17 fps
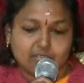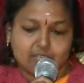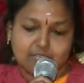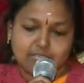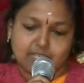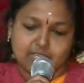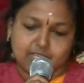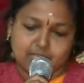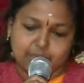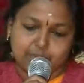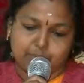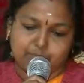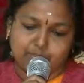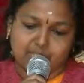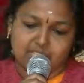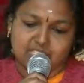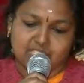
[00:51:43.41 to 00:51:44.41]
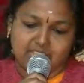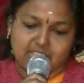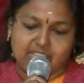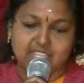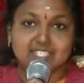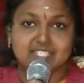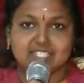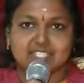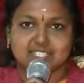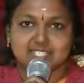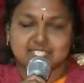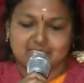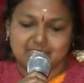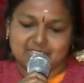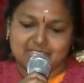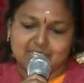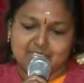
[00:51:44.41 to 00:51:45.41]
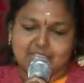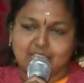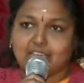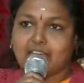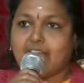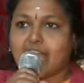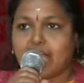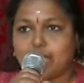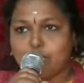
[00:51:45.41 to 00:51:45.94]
year computer science. I